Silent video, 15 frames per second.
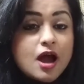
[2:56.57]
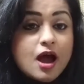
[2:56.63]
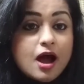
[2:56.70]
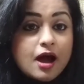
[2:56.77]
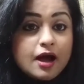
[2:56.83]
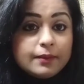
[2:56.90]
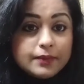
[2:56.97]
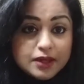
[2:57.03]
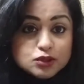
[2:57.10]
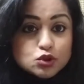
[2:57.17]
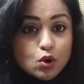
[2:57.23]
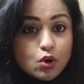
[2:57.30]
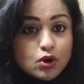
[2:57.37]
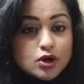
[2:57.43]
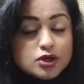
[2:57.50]
its
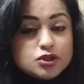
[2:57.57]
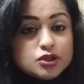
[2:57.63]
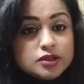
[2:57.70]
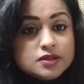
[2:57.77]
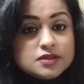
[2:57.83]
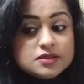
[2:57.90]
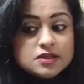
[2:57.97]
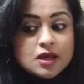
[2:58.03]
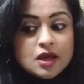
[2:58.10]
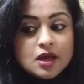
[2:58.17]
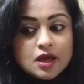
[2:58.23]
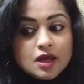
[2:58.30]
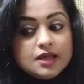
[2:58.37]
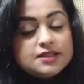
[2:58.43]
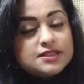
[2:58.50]
origins,
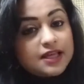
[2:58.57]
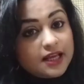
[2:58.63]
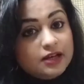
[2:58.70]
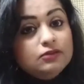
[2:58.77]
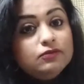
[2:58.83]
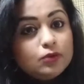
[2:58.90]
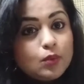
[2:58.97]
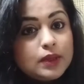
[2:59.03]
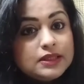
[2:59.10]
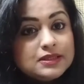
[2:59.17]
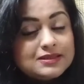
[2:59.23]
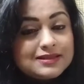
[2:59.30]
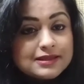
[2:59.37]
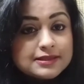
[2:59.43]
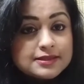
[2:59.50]
its
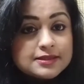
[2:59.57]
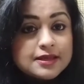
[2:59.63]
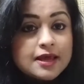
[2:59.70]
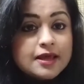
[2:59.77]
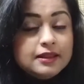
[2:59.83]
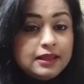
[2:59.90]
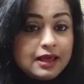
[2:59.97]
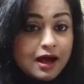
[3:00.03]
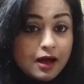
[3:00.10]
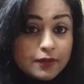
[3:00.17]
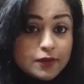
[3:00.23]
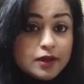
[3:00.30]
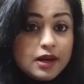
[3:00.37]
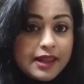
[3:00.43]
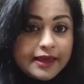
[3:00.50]
influences, the
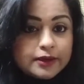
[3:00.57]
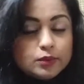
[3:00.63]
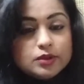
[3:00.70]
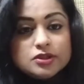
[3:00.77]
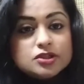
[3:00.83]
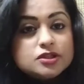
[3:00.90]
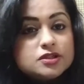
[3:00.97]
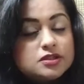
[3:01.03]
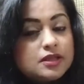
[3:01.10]
other languages